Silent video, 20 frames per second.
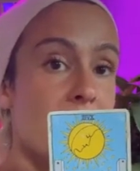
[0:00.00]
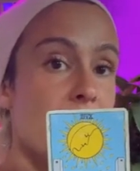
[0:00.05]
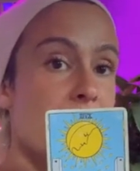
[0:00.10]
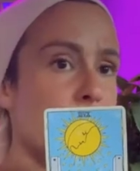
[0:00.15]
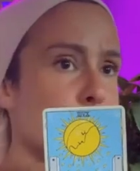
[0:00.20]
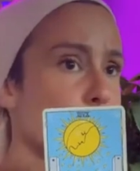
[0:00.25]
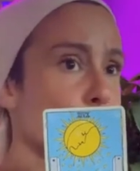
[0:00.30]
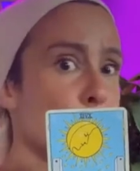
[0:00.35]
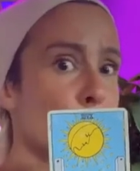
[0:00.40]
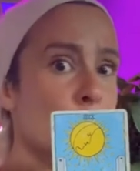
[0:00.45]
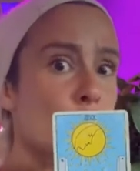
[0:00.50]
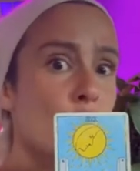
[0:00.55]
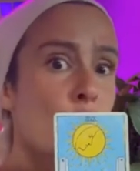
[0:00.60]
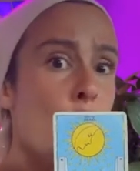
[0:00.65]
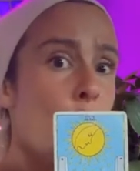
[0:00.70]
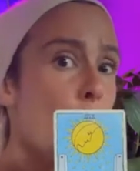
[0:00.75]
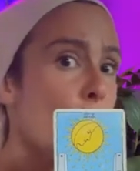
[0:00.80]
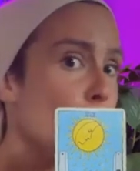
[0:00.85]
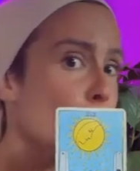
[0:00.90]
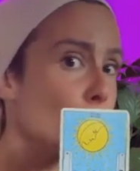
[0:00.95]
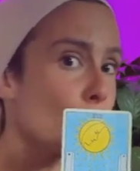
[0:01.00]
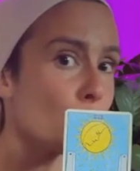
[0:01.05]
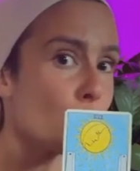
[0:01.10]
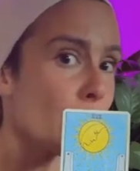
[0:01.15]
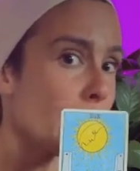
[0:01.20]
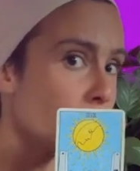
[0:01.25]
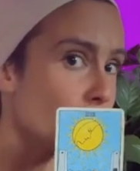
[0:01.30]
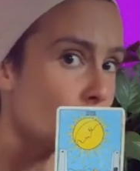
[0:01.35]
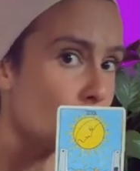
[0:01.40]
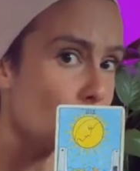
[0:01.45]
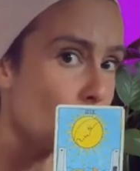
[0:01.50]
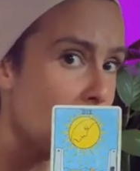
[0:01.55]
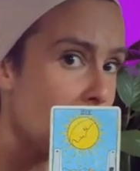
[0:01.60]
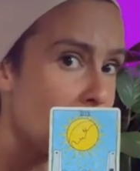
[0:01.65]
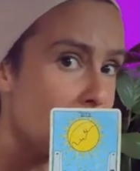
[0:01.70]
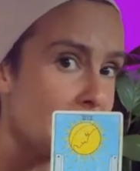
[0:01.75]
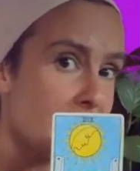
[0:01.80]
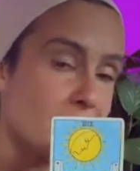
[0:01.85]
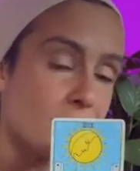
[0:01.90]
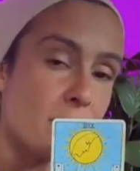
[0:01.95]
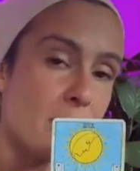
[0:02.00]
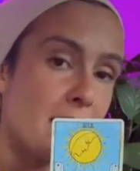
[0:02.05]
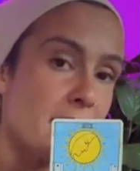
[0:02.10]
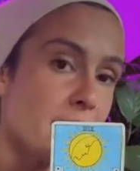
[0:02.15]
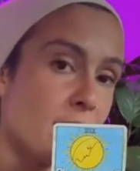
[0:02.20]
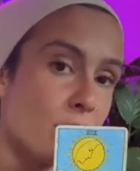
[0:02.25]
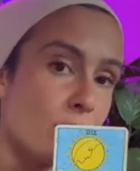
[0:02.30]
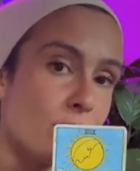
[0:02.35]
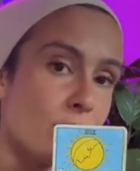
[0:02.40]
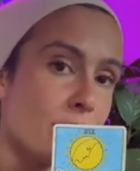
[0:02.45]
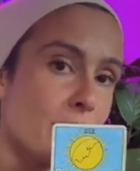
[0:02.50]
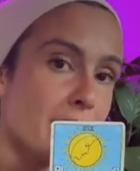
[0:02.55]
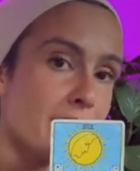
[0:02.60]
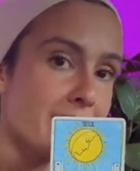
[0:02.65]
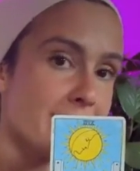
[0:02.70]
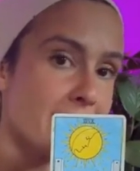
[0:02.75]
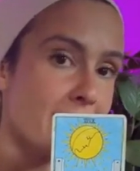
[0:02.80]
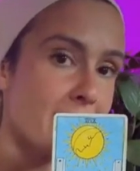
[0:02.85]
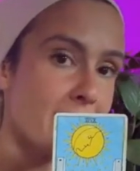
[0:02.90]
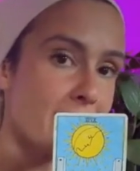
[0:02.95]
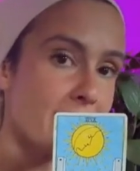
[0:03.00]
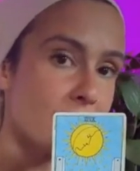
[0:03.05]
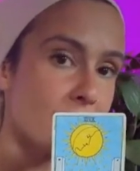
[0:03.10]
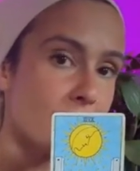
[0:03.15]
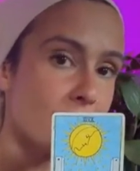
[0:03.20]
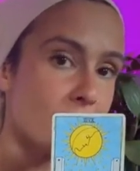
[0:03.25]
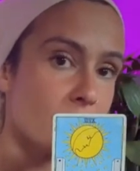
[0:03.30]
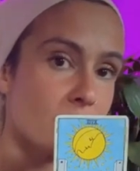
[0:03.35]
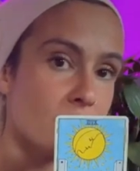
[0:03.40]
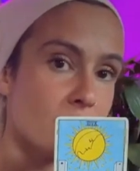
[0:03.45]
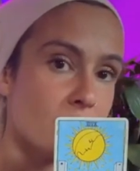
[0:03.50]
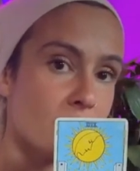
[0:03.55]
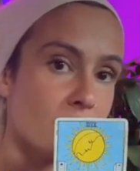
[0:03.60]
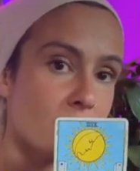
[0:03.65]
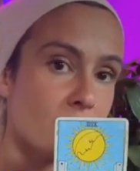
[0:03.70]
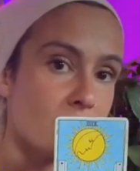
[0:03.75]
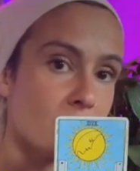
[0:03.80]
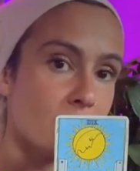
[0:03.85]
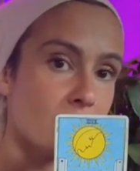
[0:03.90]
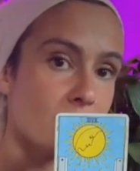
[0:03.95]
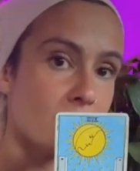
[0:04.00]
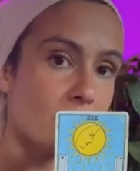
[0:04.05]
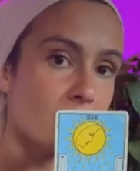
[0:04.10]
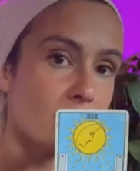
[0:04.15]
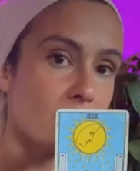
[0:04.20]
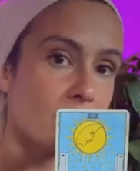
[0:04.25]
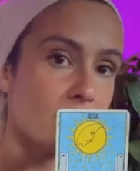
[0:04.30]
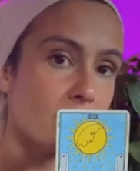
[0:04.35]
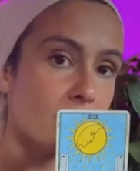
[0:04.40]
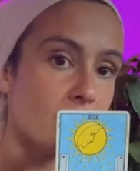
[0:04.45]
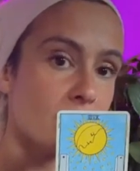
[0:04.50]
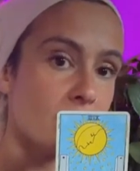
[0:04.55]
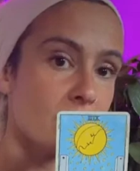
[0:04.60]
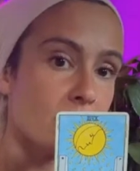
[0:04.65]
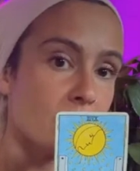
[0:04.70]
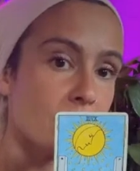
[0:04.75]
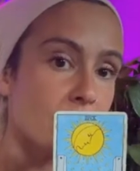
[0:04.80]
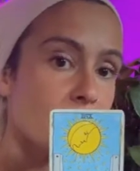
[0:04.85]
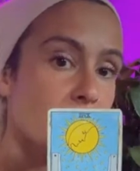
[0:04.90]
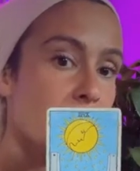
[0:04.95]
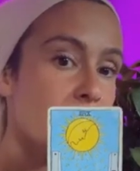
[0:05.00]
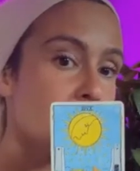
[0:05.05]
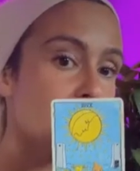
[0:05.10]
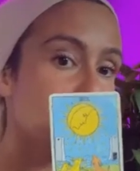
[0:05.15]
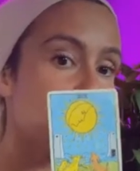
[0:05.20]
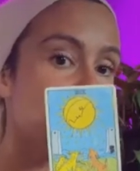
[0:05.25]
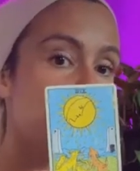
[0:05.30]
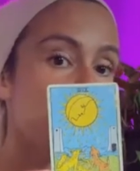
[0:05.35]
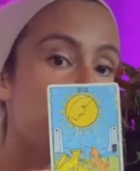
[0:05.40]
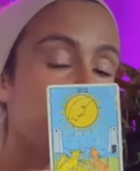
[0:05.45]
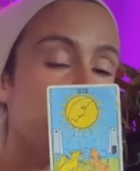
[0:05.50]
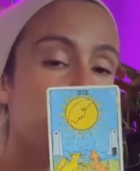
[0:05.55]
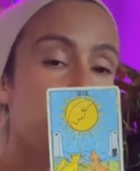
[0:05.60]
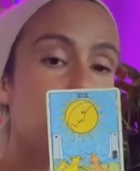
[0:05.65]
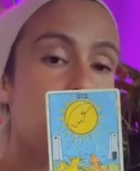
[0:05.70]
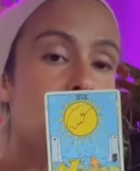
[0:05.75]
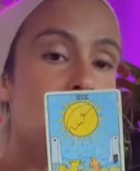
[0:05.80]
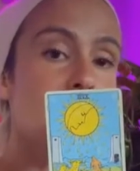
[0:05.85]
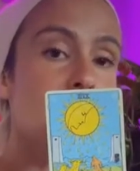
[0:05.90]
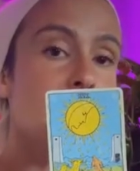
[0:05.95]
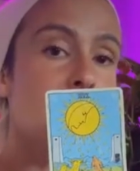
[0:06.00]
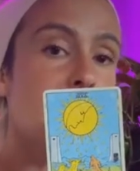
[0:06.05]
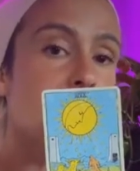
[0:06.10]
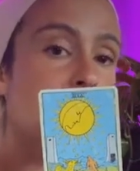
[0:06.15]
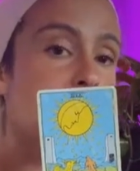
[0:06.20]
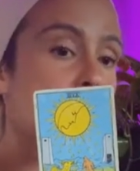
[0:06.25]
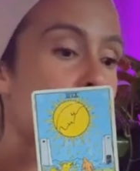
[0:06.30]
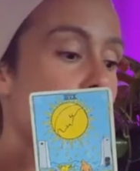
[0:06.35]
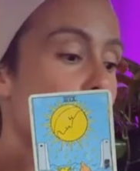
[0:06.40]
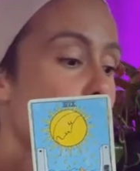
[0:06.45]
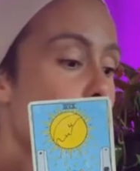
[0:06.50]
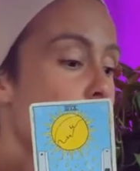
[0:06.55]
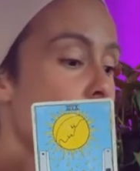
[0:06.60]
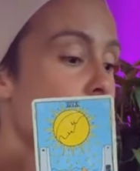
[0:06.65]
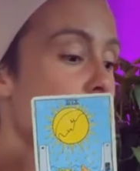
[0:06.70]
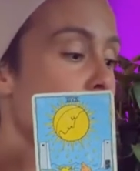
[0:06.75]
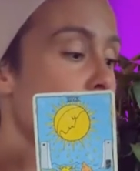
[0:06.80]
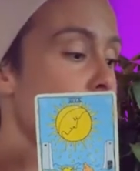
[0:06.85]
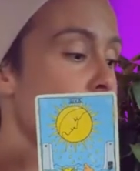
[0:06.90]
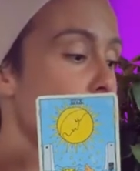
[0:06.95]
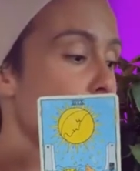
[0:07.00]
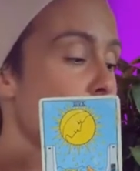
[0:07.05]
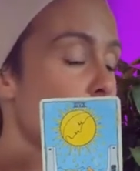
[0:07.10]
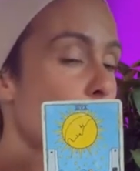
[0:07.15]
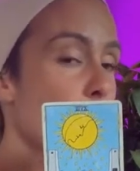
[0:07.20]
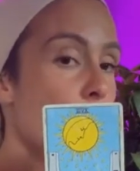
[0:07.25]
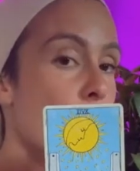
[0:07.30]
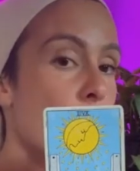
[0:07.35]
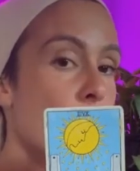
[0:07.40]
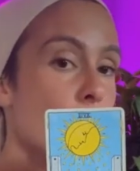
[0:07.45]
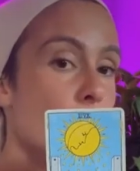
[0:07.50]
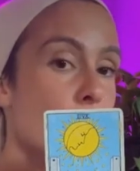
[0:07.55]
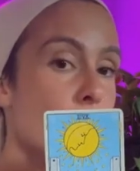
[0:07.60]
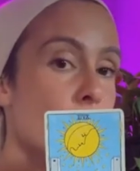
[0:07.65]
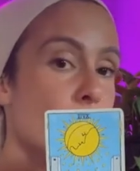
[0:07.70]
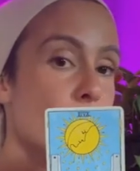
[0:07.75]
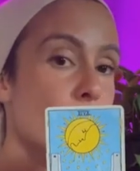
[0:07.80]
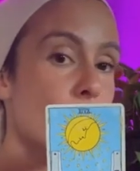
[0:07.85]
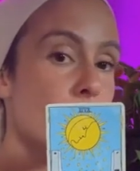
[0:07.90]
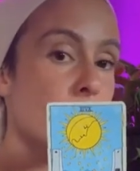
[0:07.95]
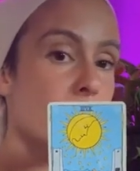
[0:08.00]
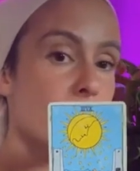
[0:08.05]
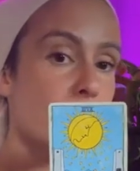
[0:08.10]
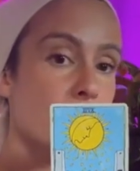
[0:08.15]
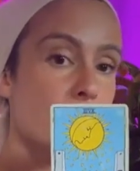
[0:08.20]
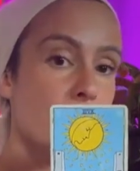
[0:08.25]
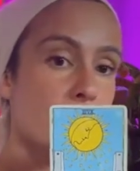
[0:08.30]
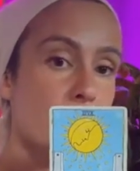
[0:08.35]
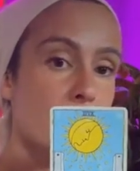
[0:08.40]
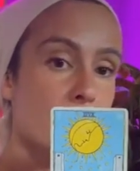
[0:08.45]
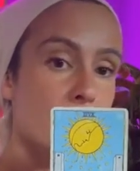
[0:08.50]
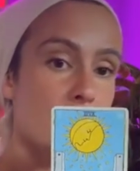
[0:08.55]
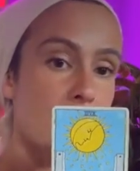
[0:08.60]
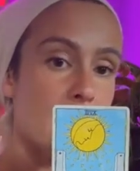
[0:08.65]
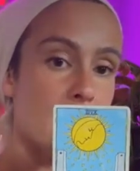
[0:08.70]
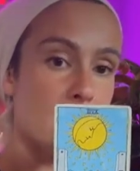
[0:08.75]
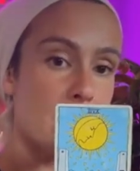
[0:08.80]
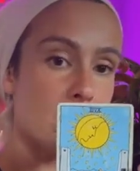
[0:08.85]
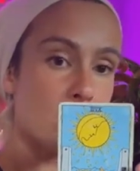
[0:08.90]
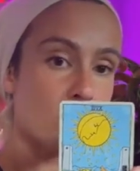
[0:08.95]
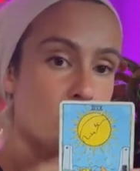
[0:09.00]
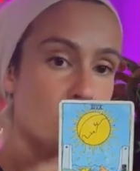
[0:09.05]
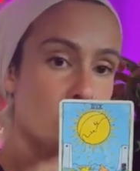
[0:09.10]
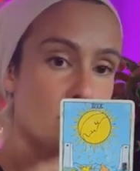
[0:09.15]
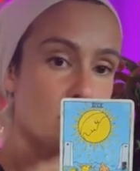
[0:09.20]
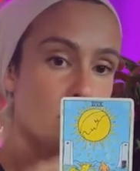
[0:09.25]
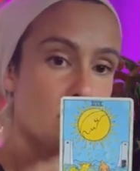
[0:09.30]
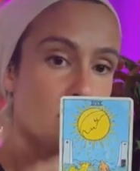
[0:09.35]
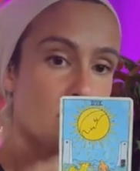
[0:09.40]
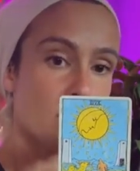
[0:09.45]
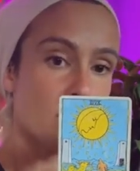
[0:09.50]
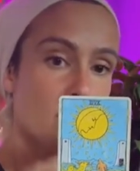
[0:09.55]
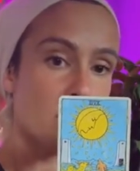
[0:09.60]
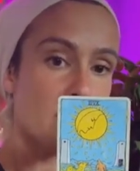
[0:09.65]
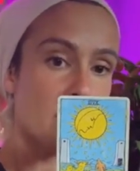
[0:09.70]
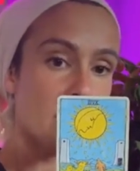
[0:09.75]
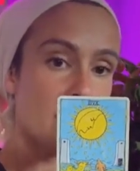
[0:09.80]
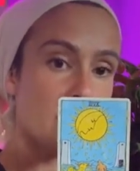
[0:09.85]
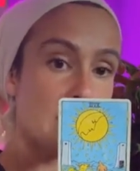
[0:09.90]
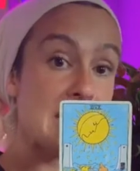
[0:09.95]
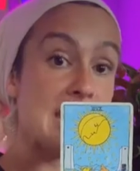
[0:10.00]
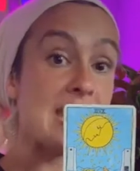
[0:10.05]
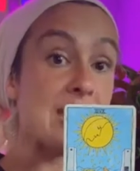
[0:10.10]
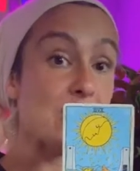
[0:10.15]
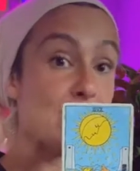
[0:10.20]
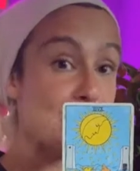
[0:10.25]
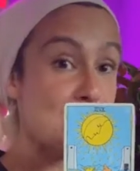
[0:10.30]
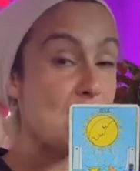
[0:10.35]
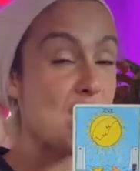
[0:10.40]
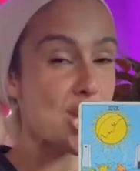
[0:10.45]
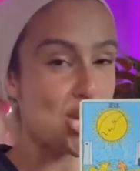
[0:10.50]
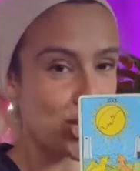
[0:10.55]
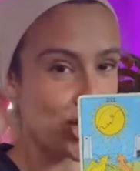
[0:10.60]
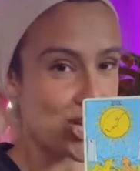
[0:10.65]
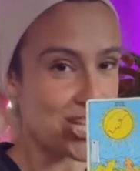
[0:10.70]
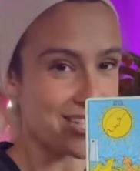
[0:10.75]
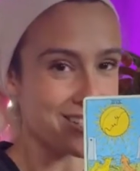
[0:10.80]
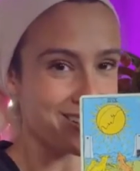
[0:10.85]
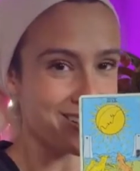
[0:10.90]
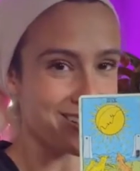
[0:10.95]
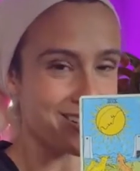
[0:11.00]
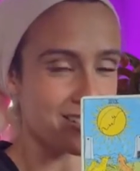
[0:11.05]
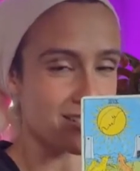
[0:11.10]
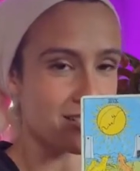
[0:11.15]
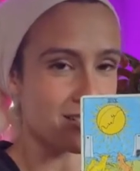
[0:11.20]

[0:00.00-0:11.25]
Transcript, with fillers: there's no greater way to make it through this stage. You see, it's a story, it's all connected. The way that we walk through the initial initiations